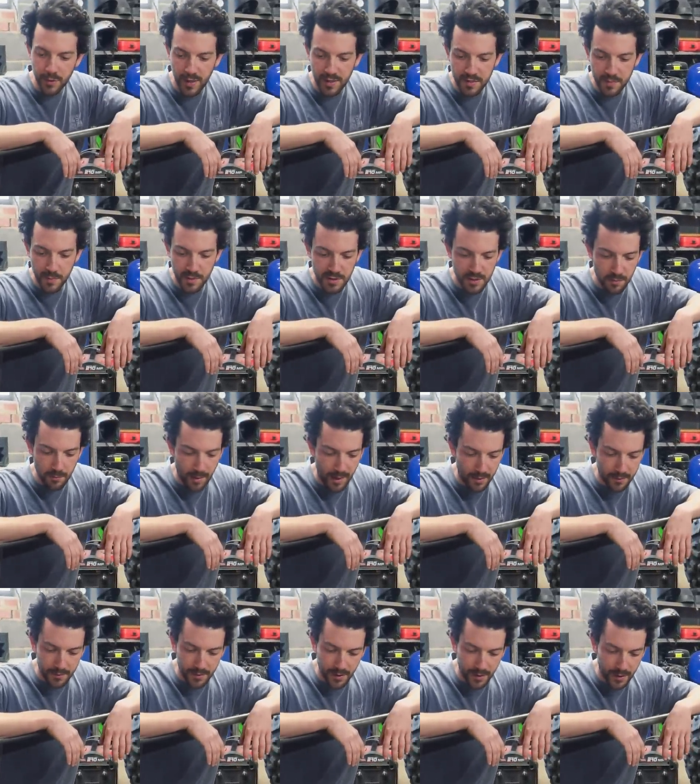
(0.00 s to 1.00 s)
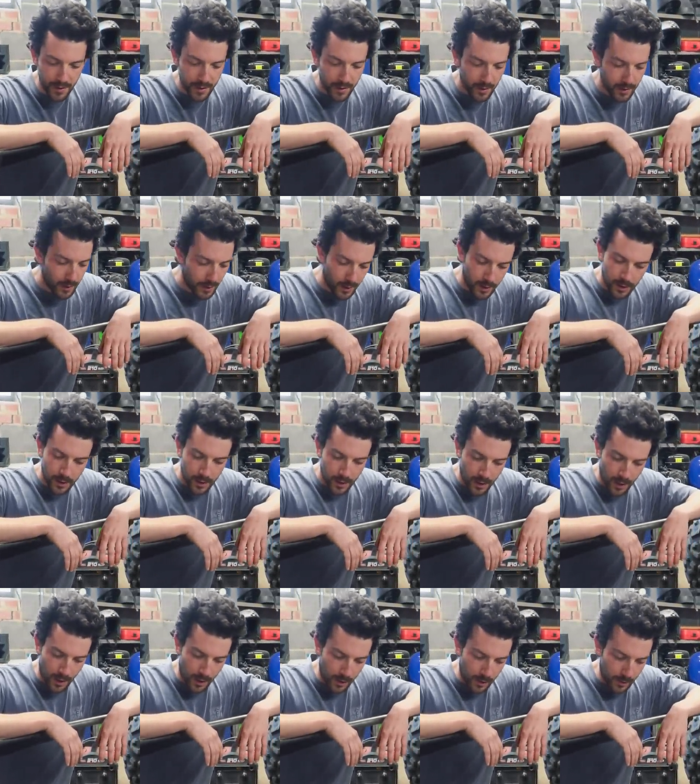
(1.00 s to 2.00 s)
transmission mount done.
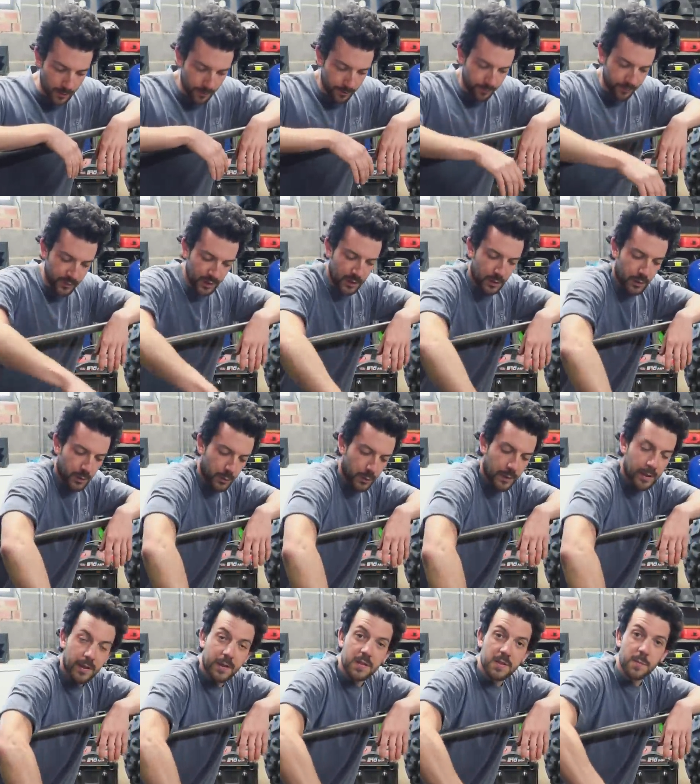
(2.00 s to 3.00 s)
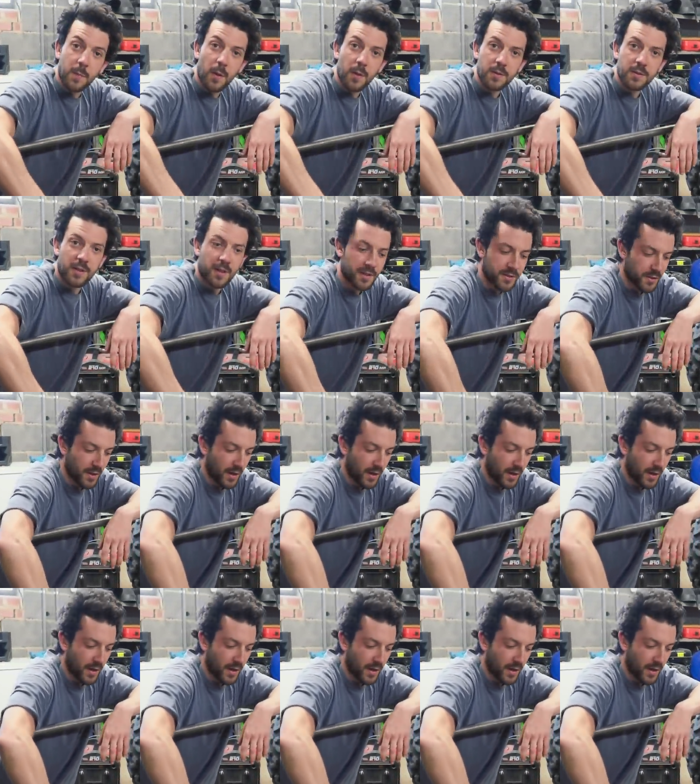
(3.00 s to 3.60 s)
Um, we exposed our